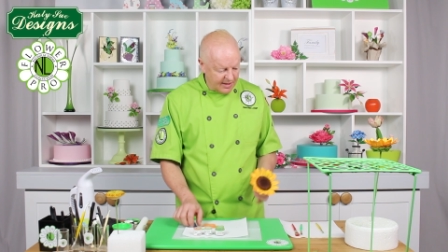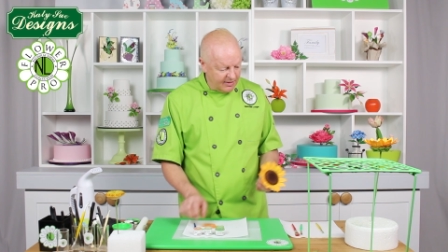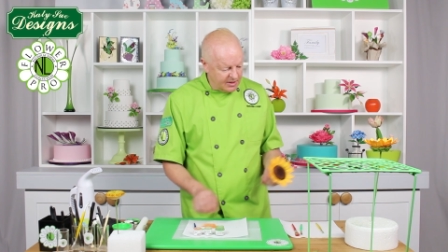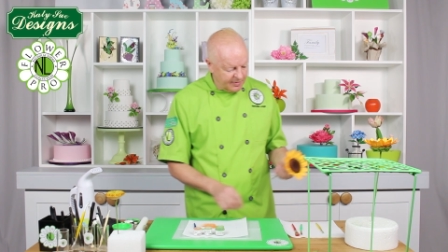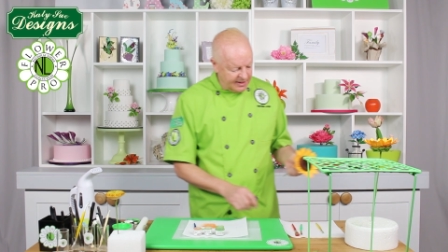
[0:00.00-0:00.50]

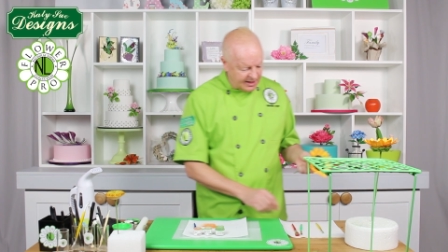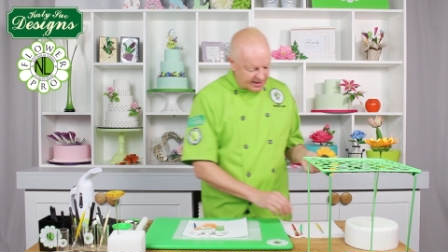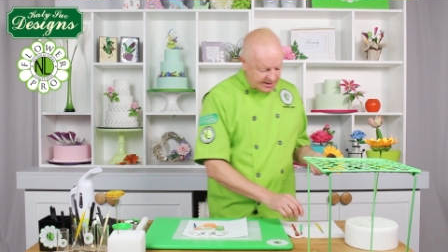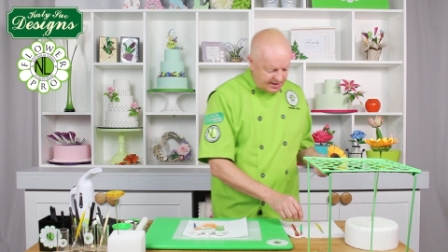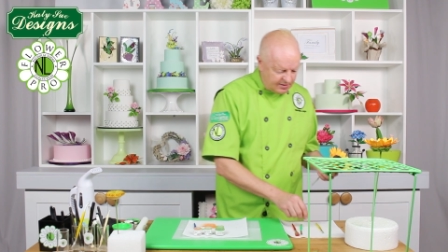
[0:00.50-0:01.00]
going to be
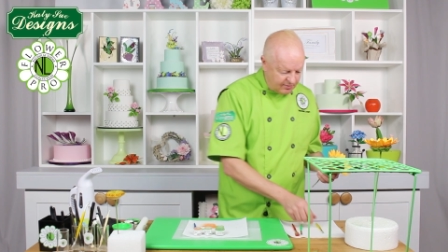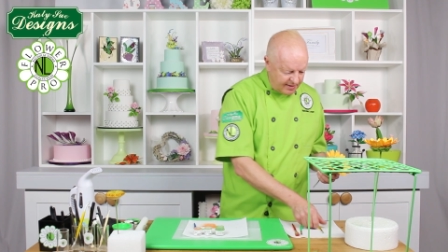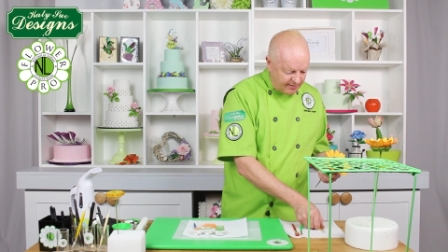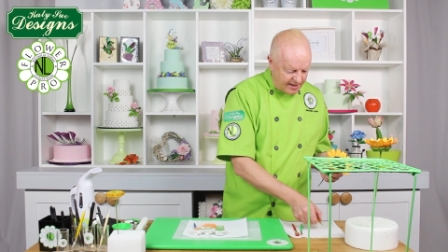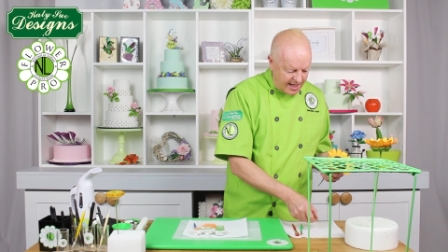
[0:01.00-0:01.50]
dusted
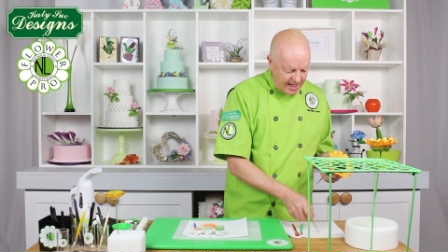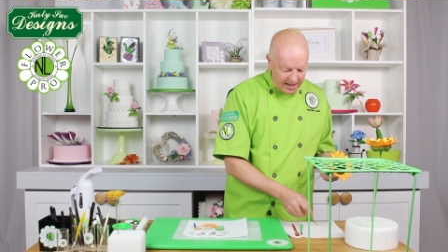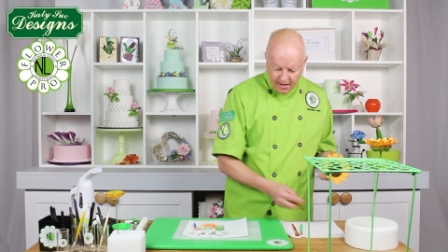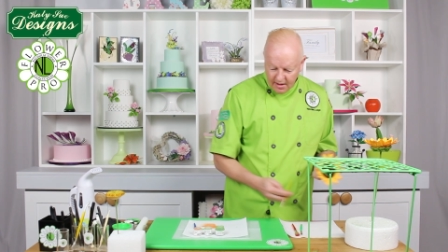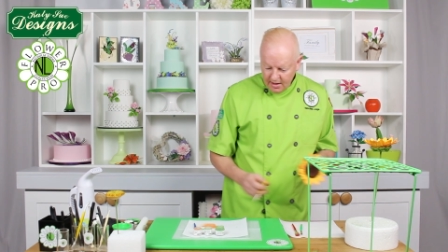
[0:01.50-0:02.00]
with a